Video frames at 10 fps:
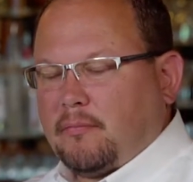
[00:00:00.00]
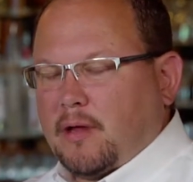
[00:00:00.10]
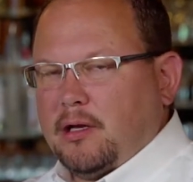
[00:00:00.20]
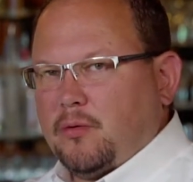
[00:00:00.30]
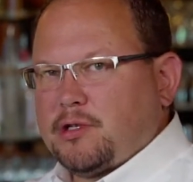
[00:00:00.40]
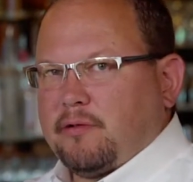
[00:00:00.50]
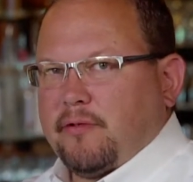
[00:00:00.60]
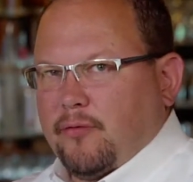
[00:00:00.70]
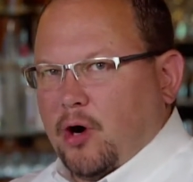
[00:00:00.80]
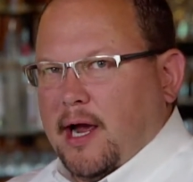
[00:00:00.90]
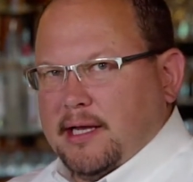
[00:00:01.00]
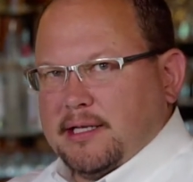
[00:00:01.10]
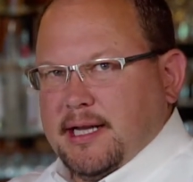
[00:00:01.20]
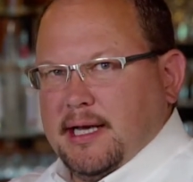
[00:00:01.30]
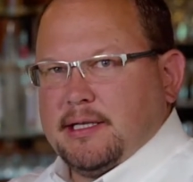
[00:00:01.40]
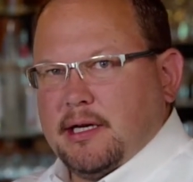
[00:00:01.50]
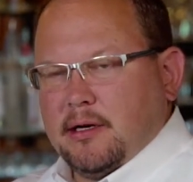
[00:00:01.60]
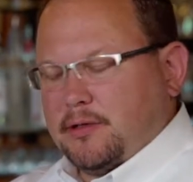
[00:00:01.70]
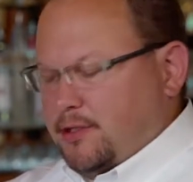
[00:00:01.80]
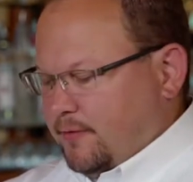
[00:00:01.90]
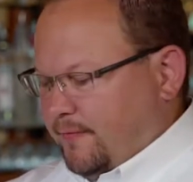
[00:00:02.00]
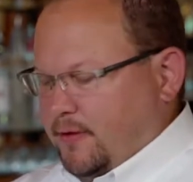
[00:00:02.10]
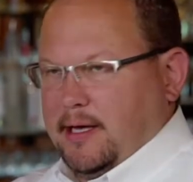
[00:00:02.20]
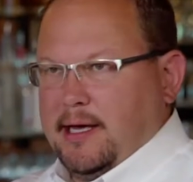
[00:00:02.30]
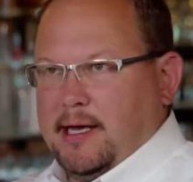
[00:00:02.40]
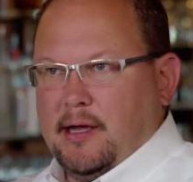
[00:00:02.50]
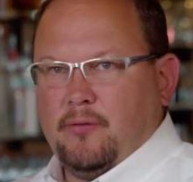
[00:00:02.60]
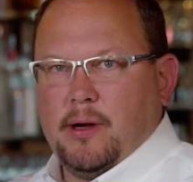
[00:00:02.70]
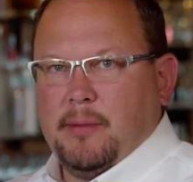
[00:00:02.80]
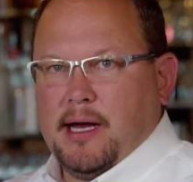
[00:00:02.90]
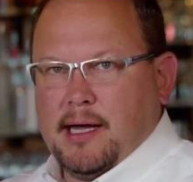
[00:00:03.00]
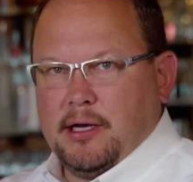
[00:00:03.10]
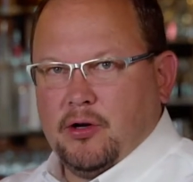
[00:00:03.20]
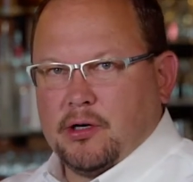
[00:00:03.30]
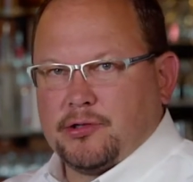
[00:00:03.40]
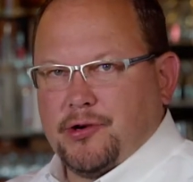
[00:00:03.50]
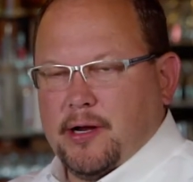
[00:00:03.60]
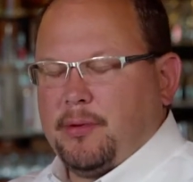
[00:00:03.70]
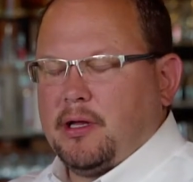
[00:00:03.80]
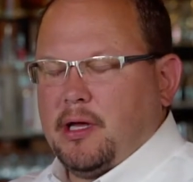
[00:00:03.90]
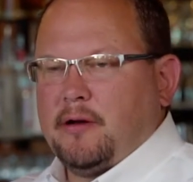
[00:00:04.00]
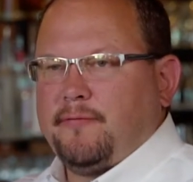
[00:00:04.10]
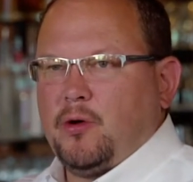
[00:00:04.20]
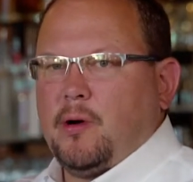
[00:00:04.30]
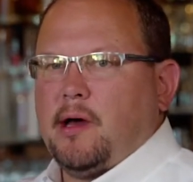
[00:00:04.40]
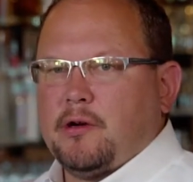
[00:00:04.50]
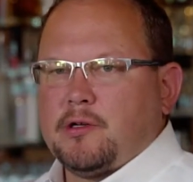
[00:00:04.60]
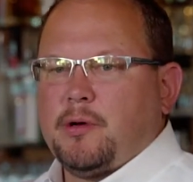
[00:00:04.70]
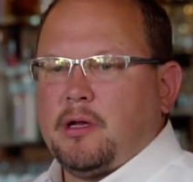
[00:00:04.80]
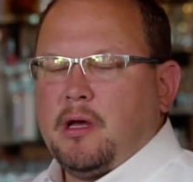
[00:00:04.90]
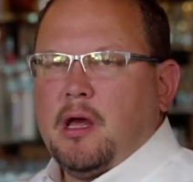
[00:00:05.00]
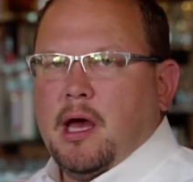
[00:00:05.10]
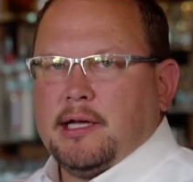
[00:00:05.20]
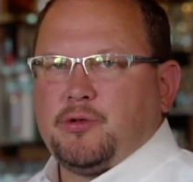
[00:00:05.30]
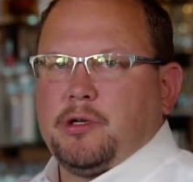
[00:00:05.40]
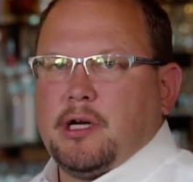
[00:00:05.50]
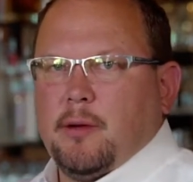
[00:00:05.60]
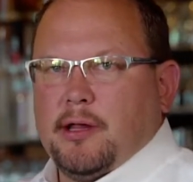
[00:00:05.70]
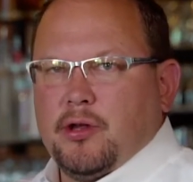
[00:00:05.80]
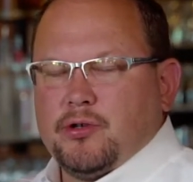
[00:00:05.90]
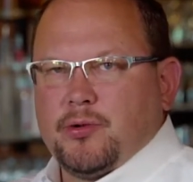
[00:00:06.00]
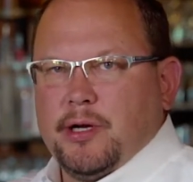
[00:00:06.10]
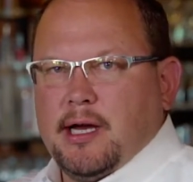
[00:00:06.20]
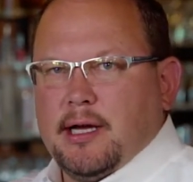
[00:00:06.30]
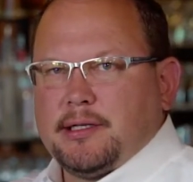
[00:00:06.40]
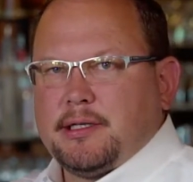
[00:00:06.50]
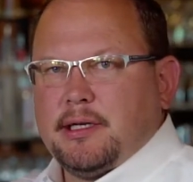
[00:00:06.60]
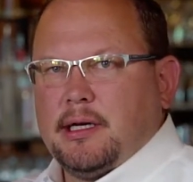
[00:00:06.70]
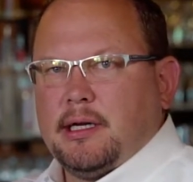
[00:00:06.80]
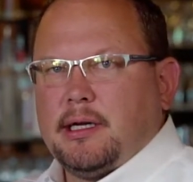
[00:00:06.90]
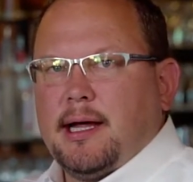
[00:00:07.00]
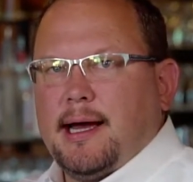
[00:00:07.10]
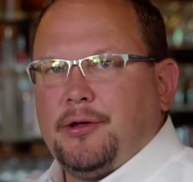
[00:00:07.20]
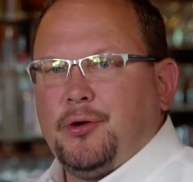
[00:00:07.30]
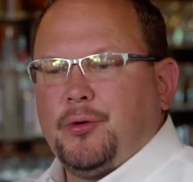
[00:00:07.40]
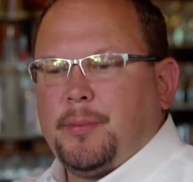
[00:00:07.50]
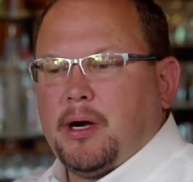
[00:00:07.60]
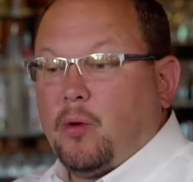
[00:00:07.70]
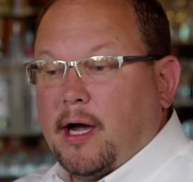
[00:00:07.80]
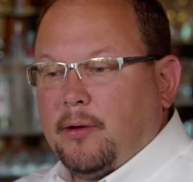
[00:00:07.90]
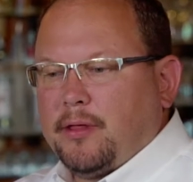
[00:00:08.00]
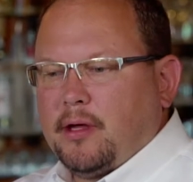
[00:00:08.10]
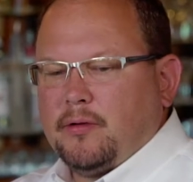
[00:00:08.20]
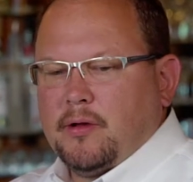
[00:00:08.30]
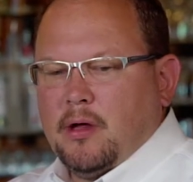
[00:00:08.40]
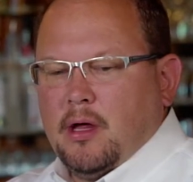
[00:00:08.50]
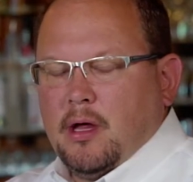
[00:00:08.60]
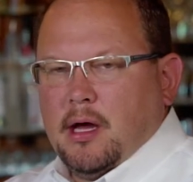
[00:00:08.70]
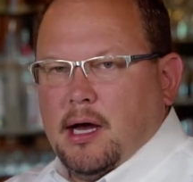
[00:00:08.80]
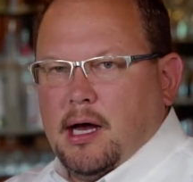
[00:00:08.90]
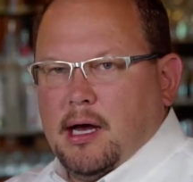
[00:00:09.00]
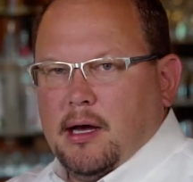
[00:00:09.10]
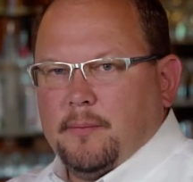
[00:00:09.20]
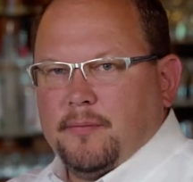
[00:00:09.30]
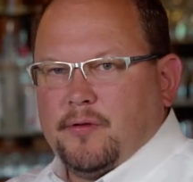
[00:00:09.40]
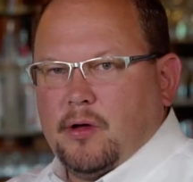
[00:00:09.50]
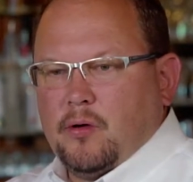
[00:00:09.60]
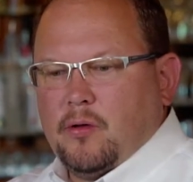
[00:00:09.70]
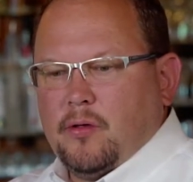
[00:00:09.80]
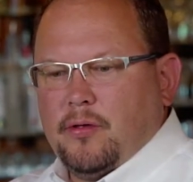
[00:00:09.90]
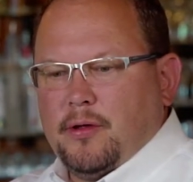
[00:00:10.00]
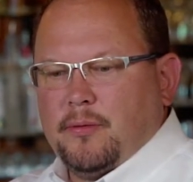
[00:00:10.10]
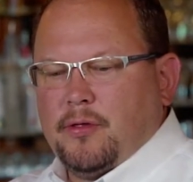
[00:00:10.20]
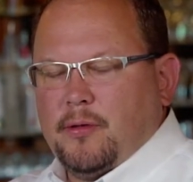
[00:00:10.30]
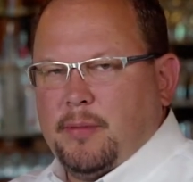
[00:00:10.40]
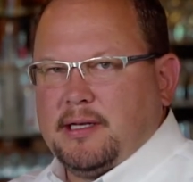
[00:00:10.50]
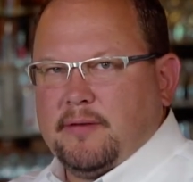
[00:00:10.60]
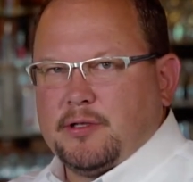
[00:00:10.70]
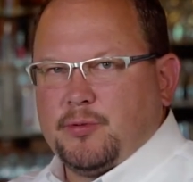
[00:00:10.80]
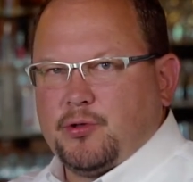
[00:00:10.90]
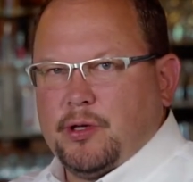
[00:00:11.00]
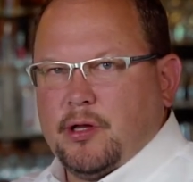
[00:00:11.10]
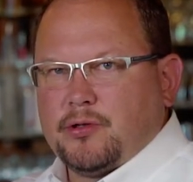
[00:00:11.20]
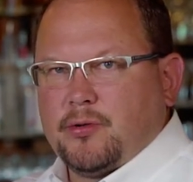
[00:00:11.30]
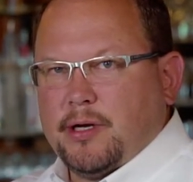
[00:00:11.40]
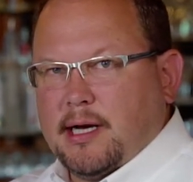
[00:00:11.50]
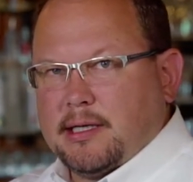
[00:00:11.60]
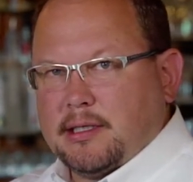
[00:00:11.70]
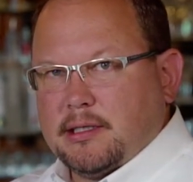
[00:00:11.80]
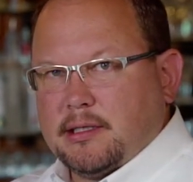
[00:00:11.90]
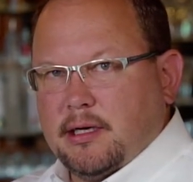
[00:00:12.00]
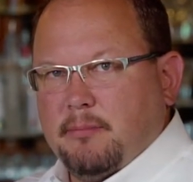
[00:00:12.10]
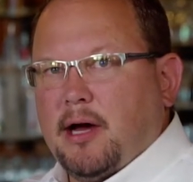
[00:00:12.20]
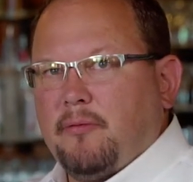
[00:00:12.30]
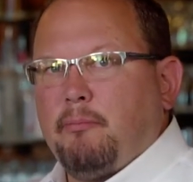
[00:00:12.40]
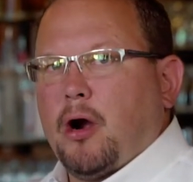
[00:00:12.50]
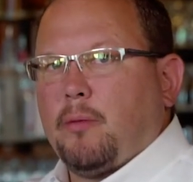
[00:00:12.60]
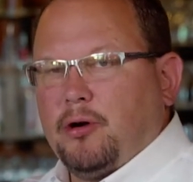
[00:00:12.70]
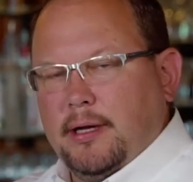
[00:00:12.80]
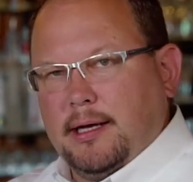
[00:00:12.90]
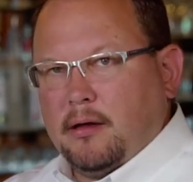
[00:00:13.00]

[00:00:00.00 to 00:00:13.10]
We serve a variety of steaks here. We serve filet, ribeye, New York strip, and a few others, but I just want to talk about those three cuts and how you would pair wine with those. So the big difference between those three cuts is the amount of marbling,